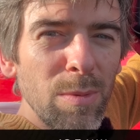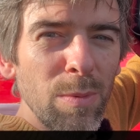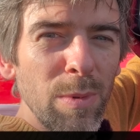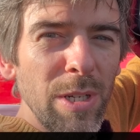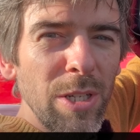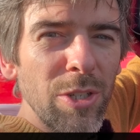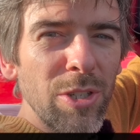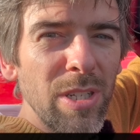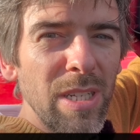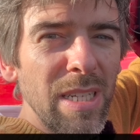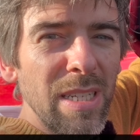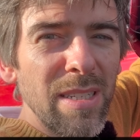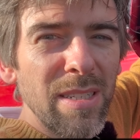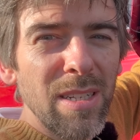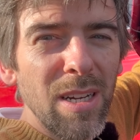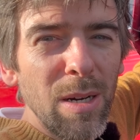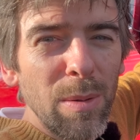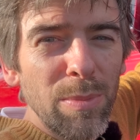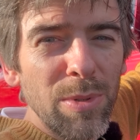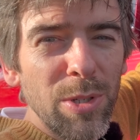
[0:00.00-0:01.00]
which is
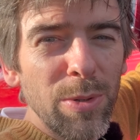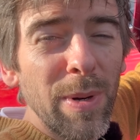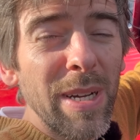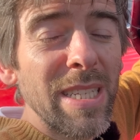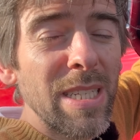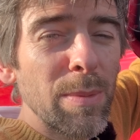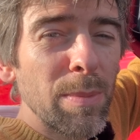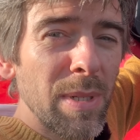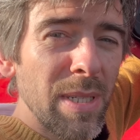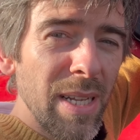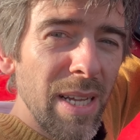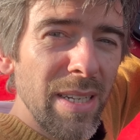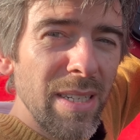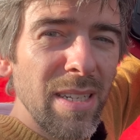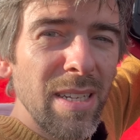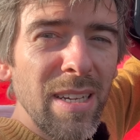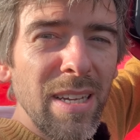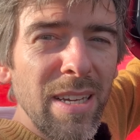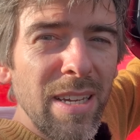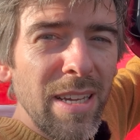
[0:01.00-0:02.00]
up to 80%
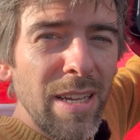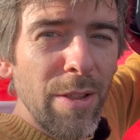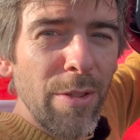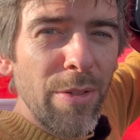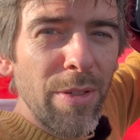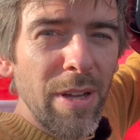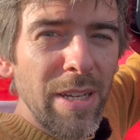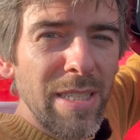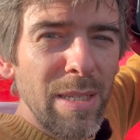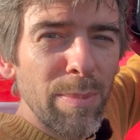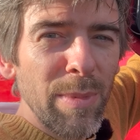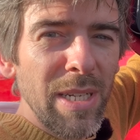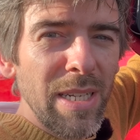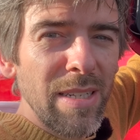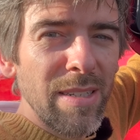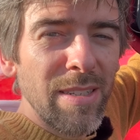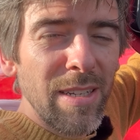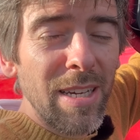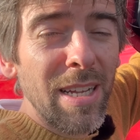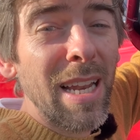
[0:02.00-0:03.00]
in 30
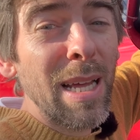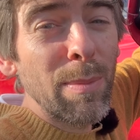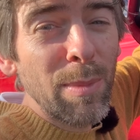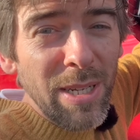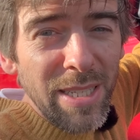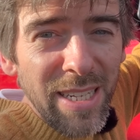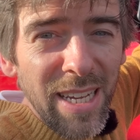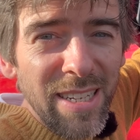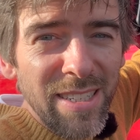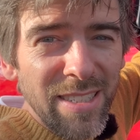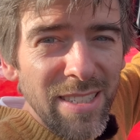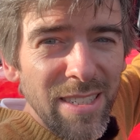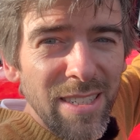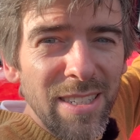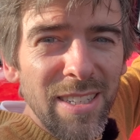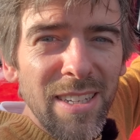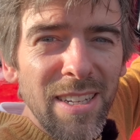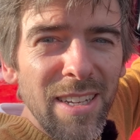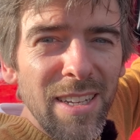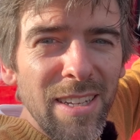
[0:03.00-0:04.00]
minutes. A claim I tested,
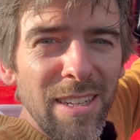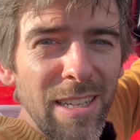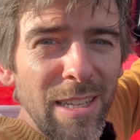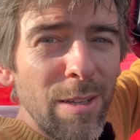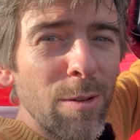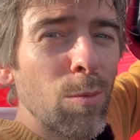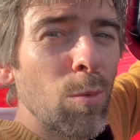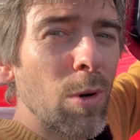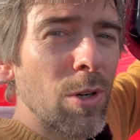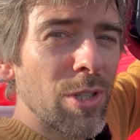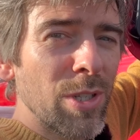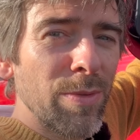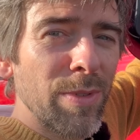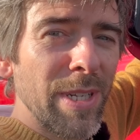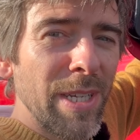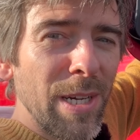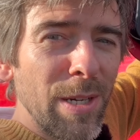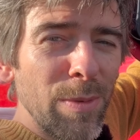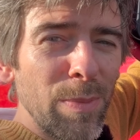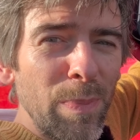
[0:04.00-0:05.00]
watch the
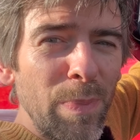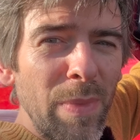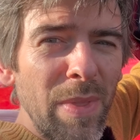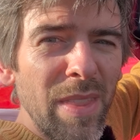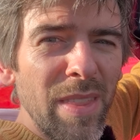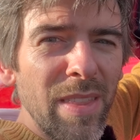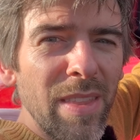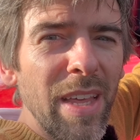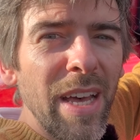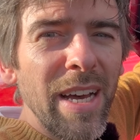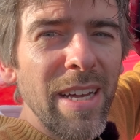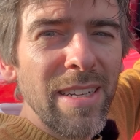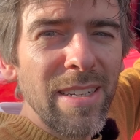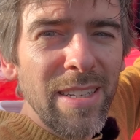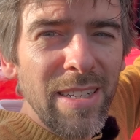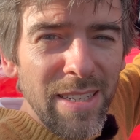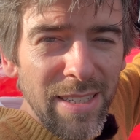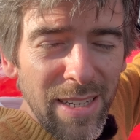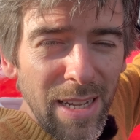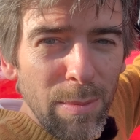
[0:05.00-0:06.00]
video, and
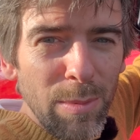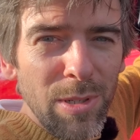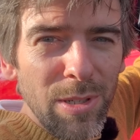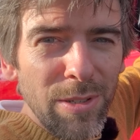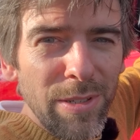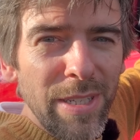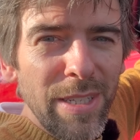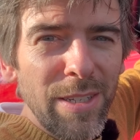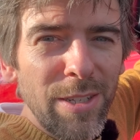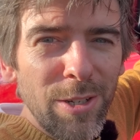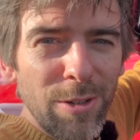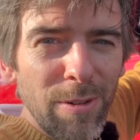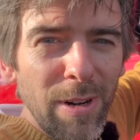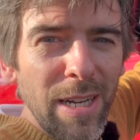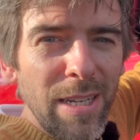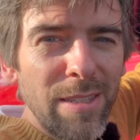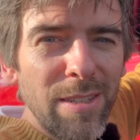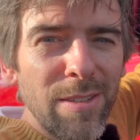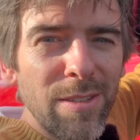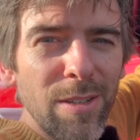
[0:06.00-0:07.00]
is absolutely
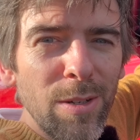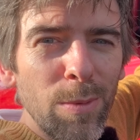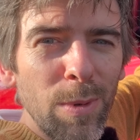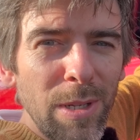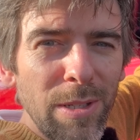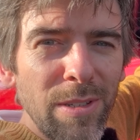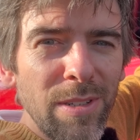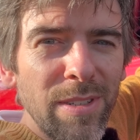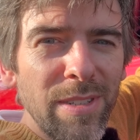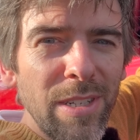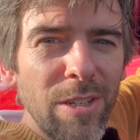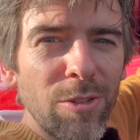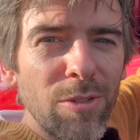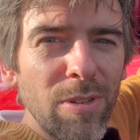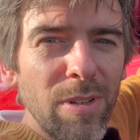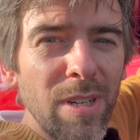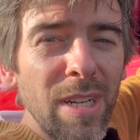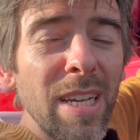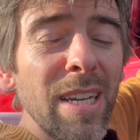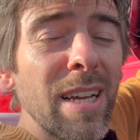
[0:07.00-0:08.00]
correct. So well done,
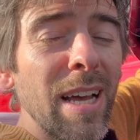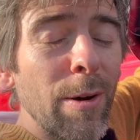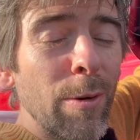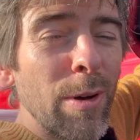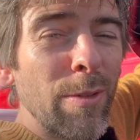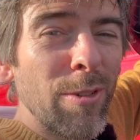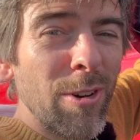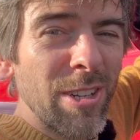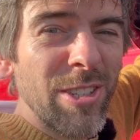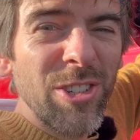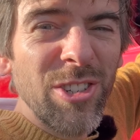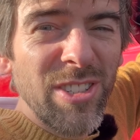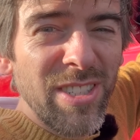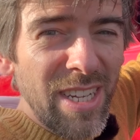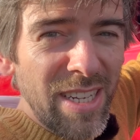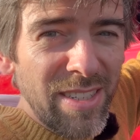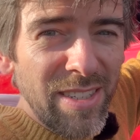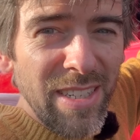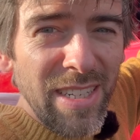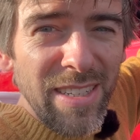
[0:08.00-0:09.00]
Citroen. However, I just
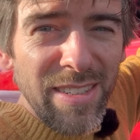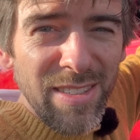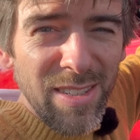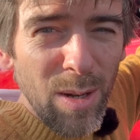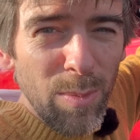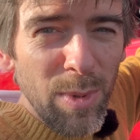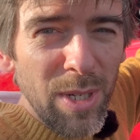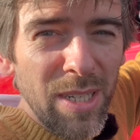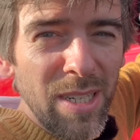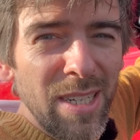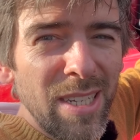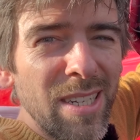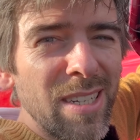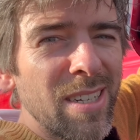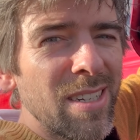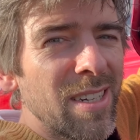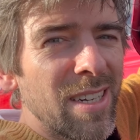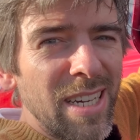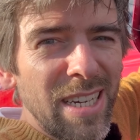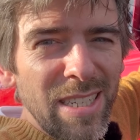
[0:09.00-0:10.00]
tested in summer,
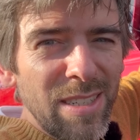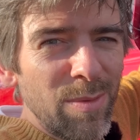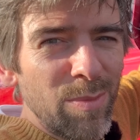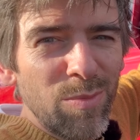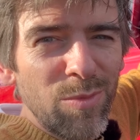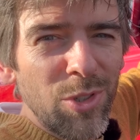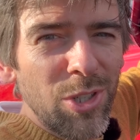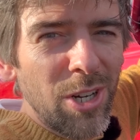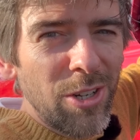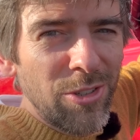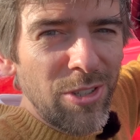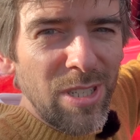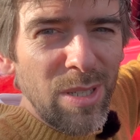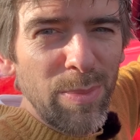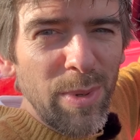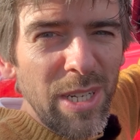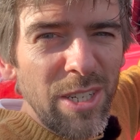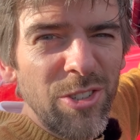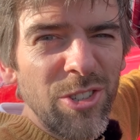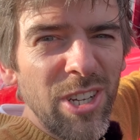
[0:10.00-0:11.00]
and charging
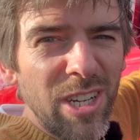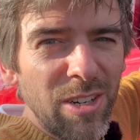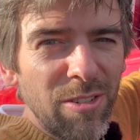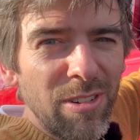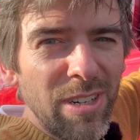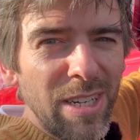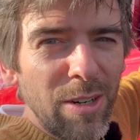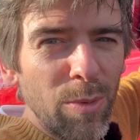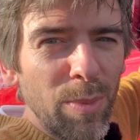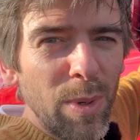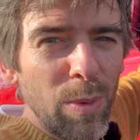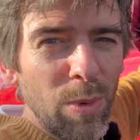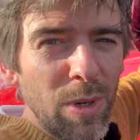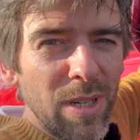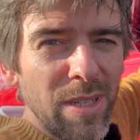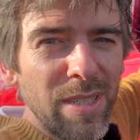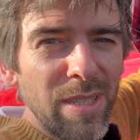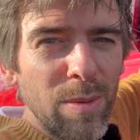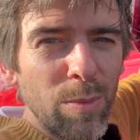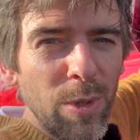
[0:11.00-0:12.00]
speeds generally are a bit
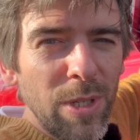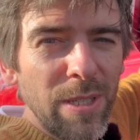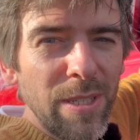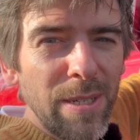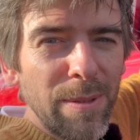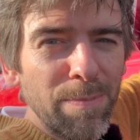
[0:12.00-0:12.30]
worse in winter.